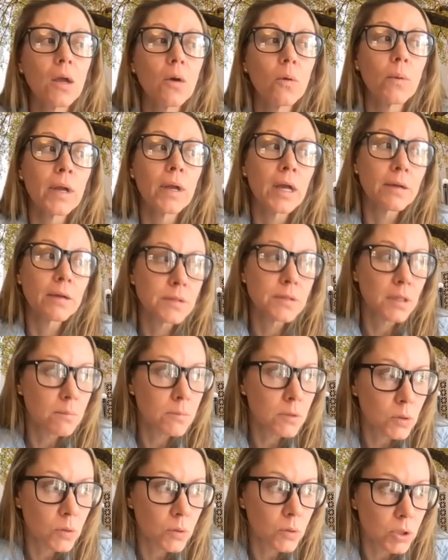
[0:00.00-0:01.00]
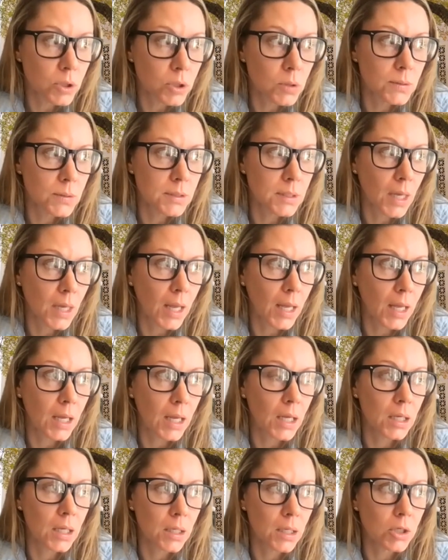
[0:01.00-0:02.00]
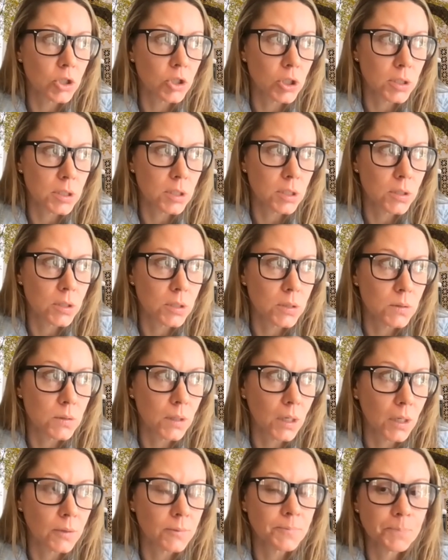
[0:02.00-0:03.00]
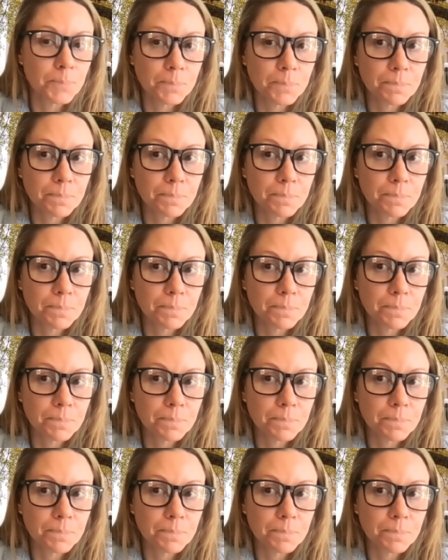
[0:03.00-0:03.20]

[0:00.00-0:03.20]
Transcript: We have some schools who say, just so you know,